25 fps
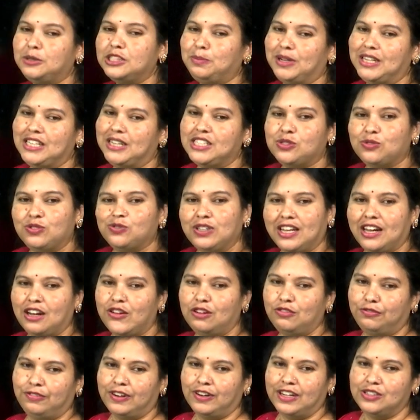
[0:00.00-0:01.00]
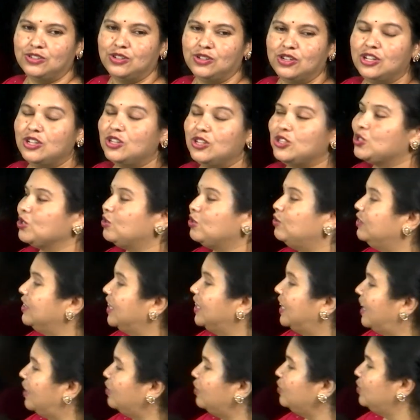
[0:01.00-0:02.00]
place we have 5. So, we
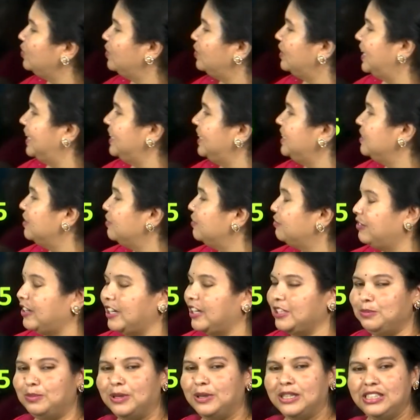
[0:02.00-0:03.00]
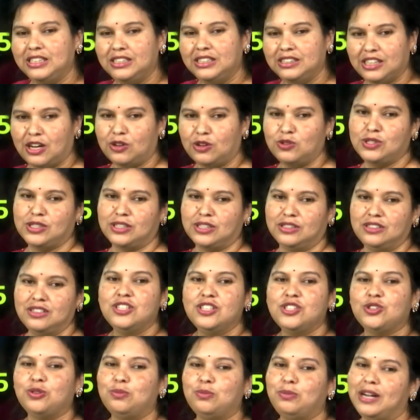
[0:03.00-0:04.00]
have to write 5 by 1000.
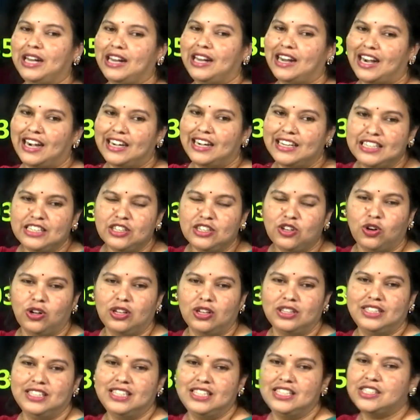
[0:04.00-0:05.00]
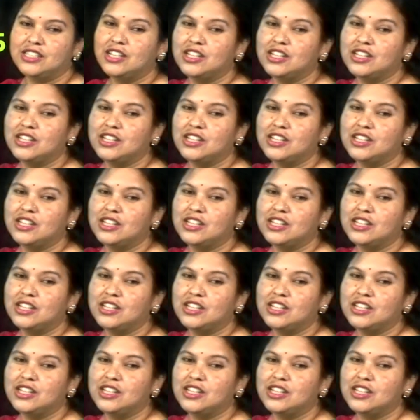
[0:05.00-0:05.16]
So, by adding all this